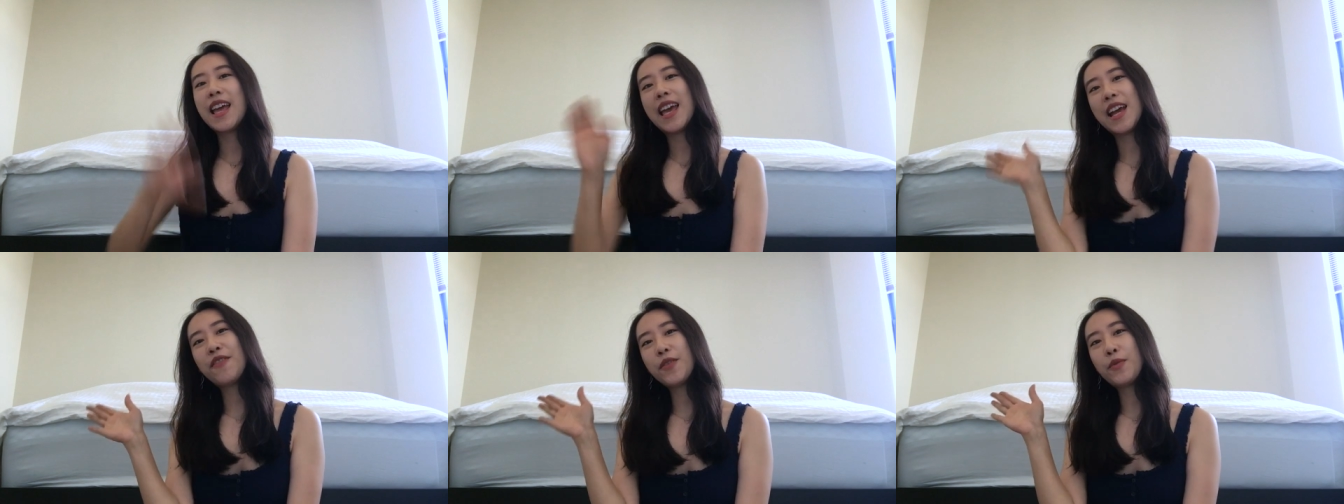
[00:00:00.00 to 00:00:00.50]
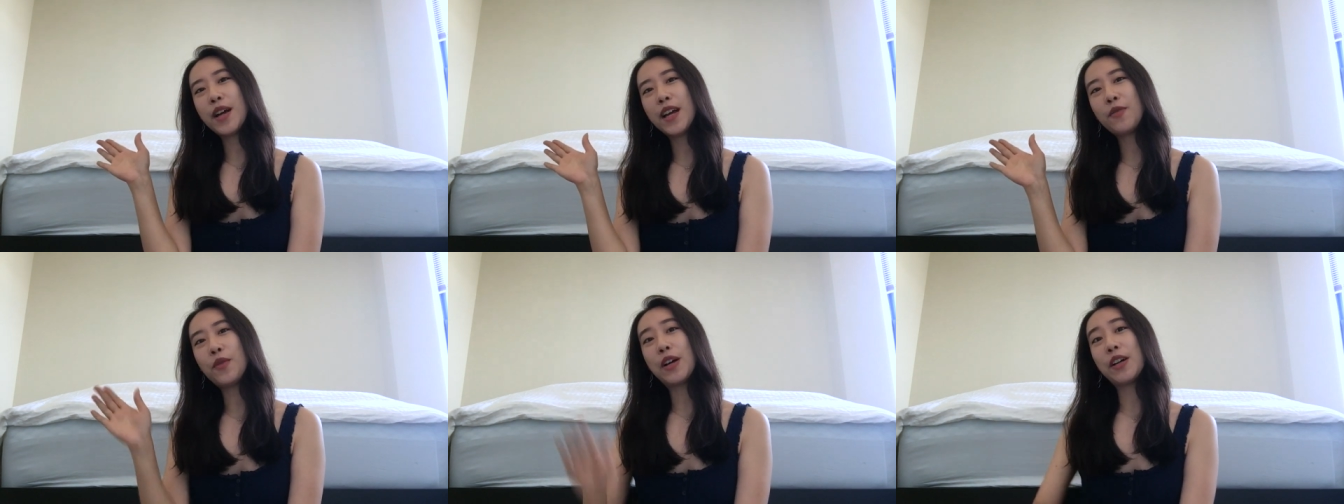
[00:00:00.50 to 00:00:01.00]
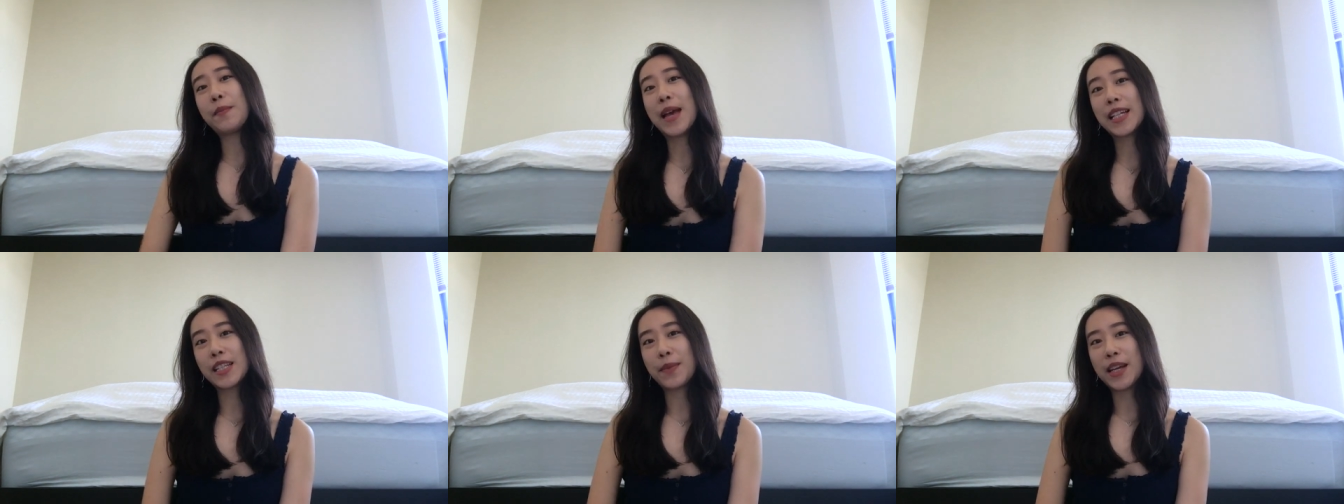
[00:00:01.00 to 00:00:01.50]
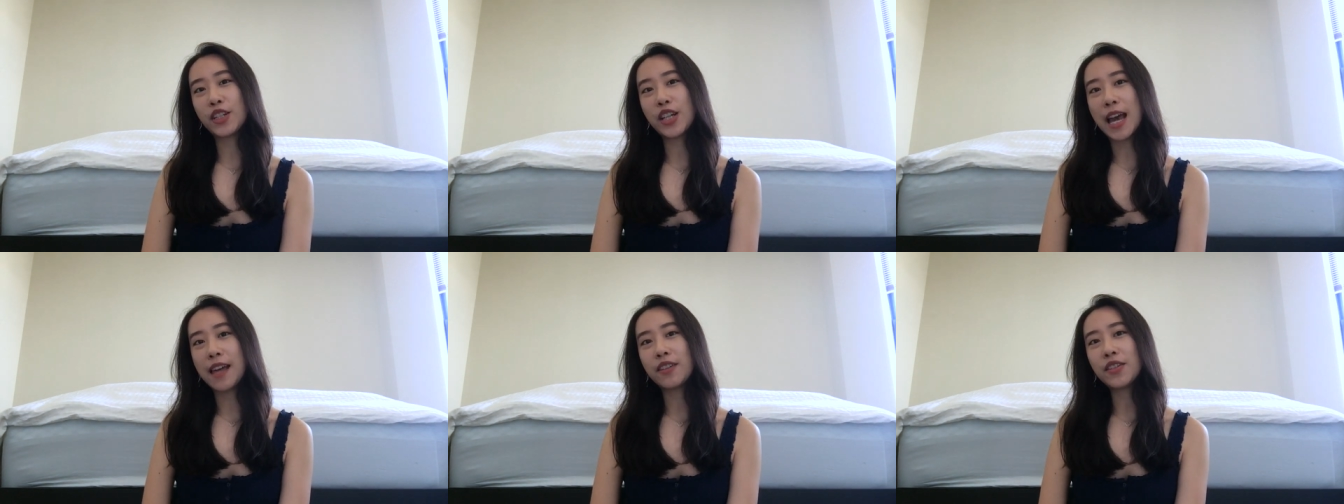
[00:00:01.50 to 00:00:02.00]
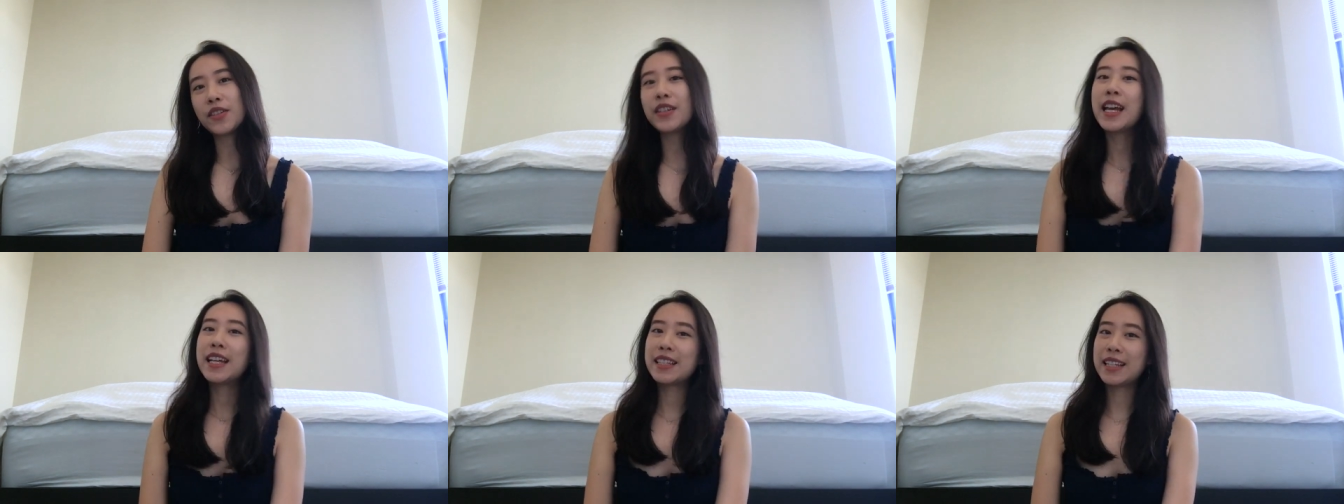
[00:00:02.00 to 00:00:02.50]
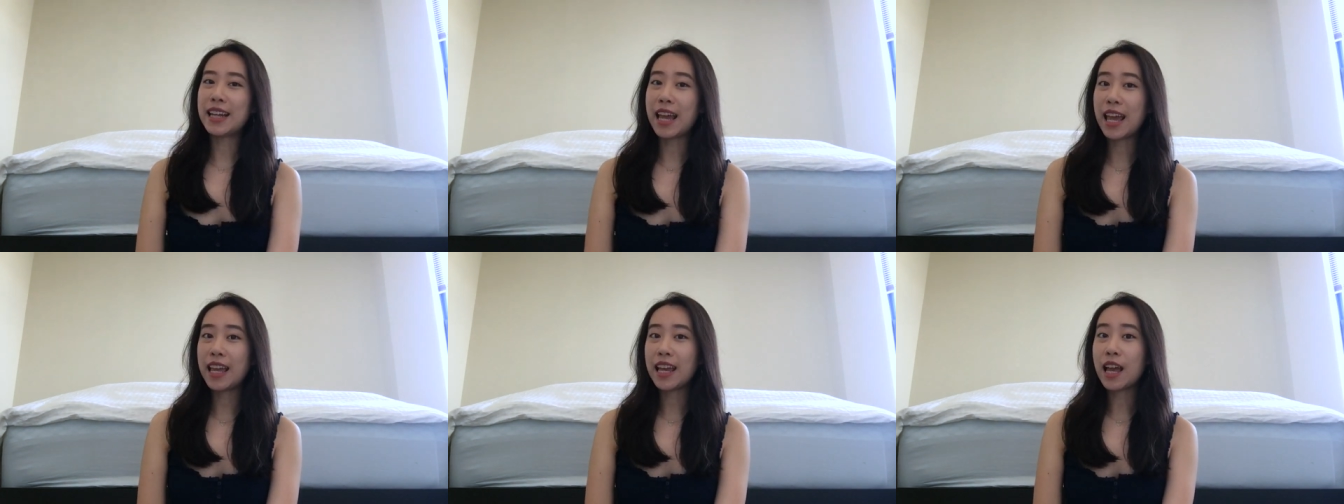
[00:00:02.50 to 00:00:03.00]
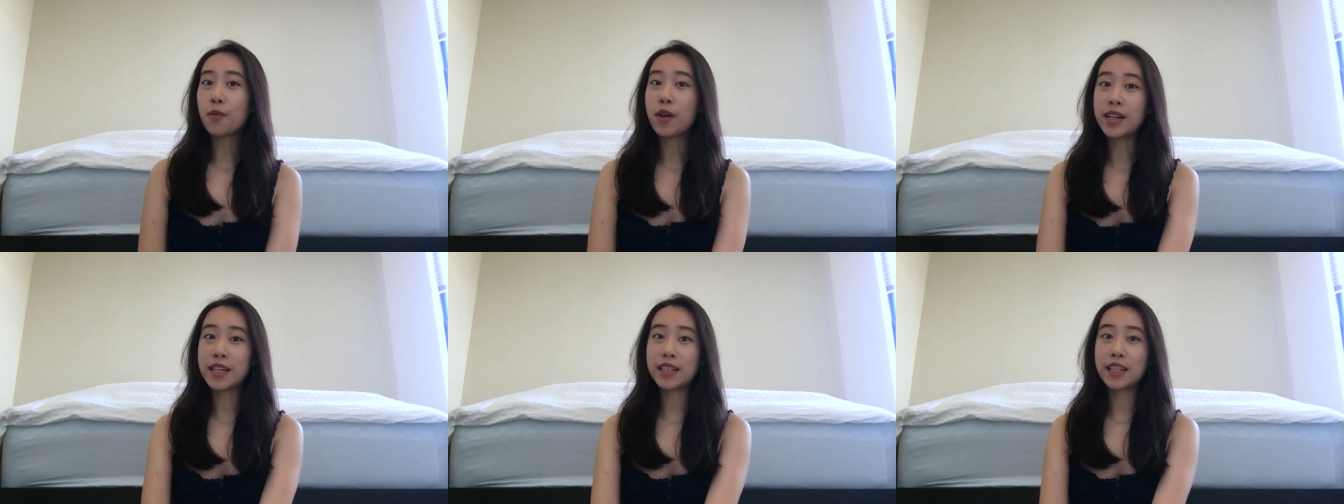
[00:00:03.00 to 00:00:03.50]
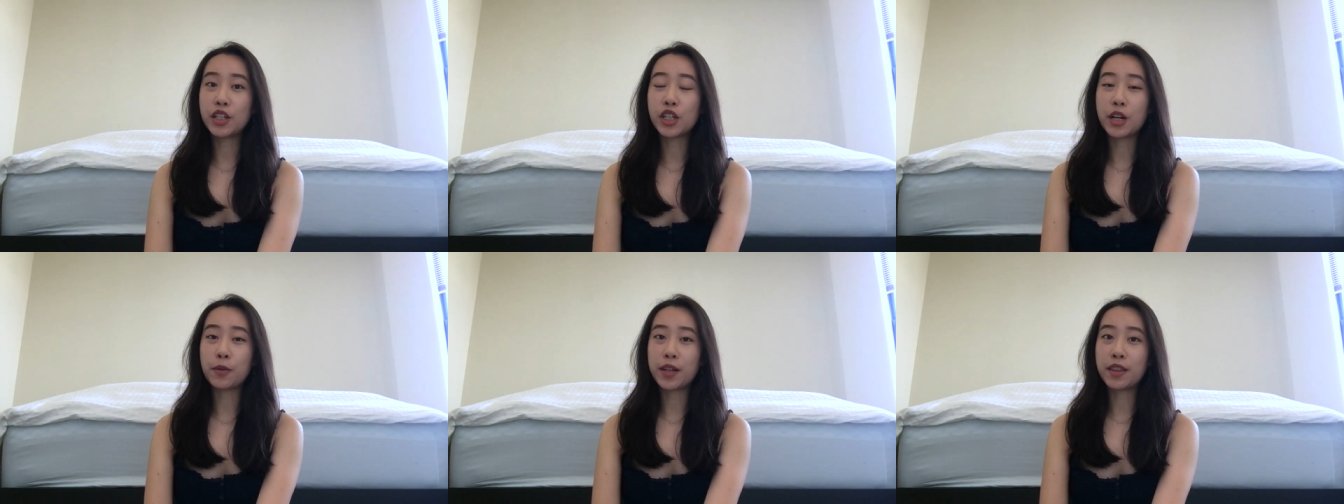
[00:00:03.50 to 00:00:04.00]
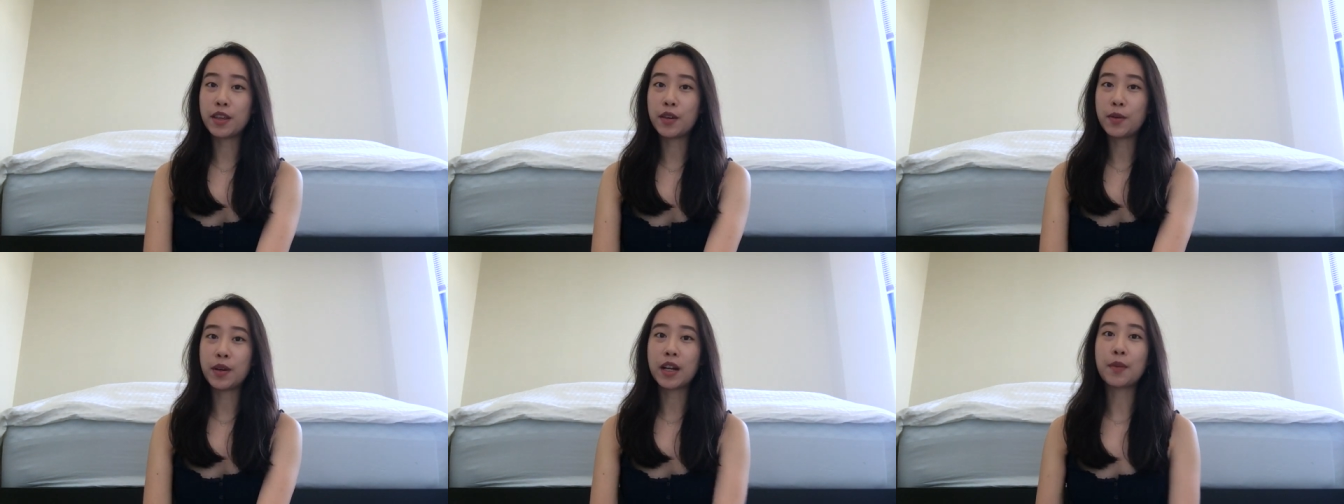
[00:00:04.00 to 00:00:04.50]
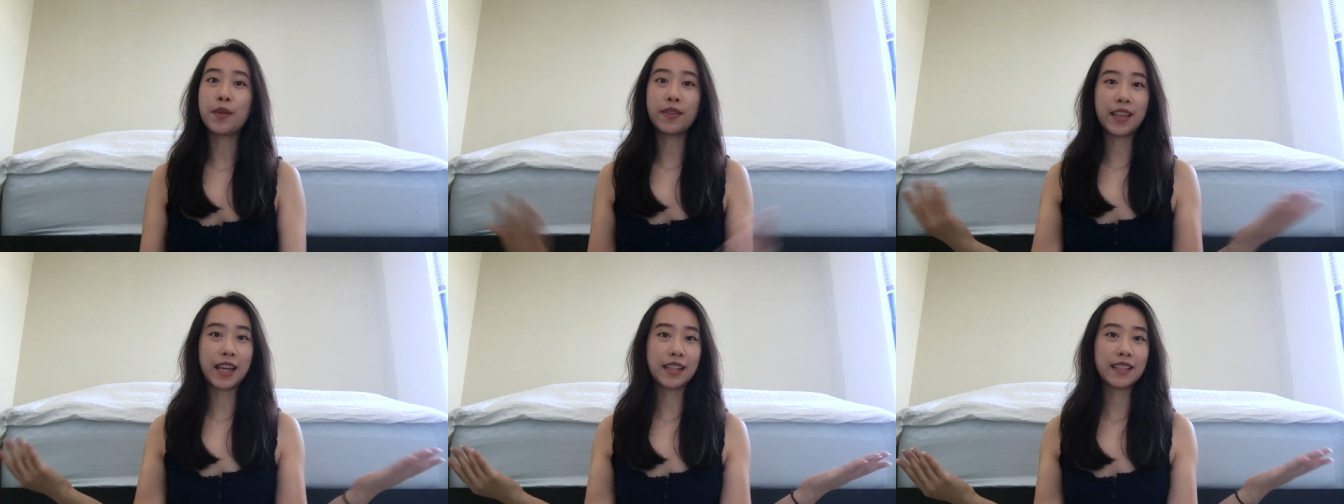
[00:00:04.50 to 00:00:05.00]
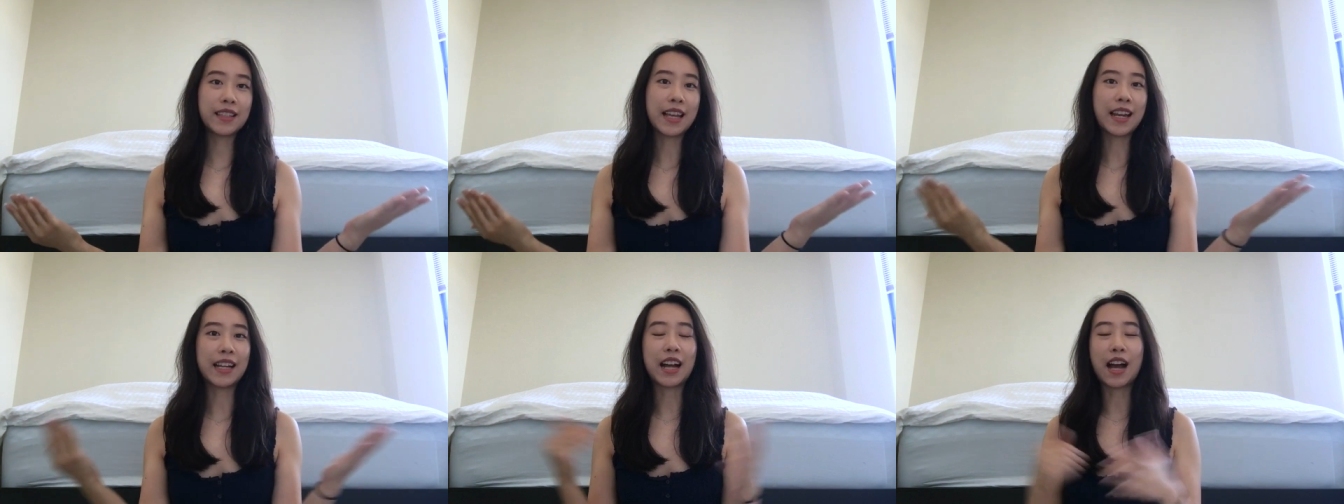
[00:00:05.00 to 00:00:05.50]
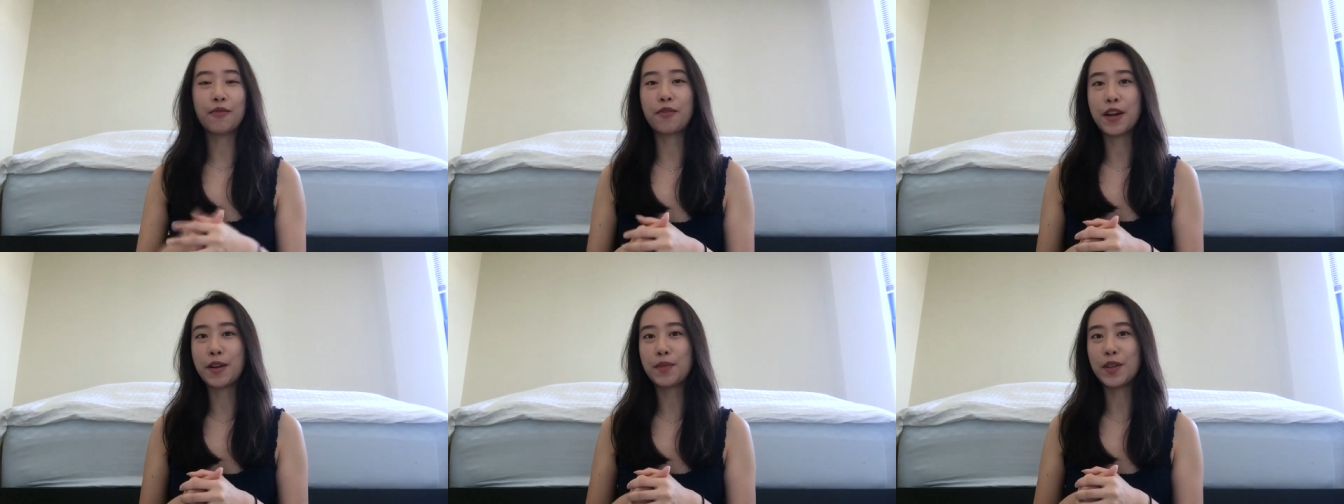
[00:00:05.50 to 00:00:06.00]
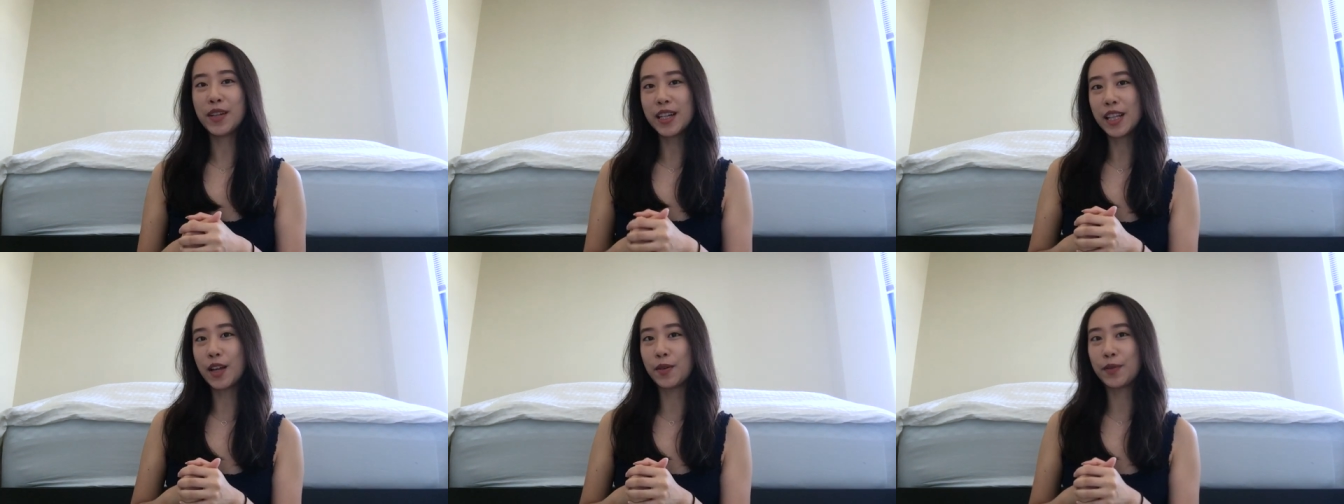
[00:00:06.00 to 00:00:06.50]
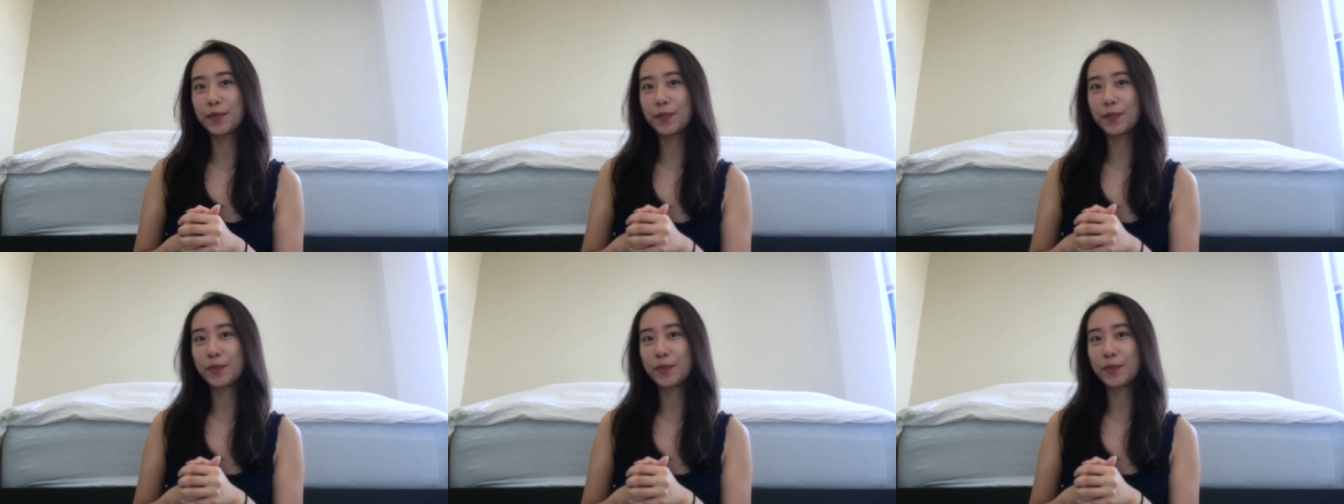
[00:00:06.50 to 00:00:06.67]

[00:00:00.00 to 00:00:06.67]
Hey everyone, welcome back to my channel. Today I wanted to share with you a couple things that I got from Uniqlo.